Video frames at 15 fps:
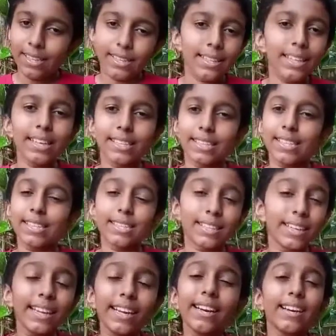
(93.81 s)
This is
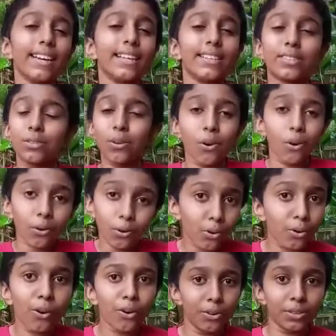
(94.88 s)
clearly so
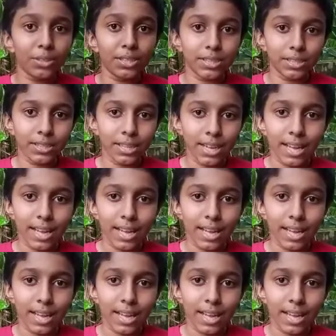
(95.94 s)
gross.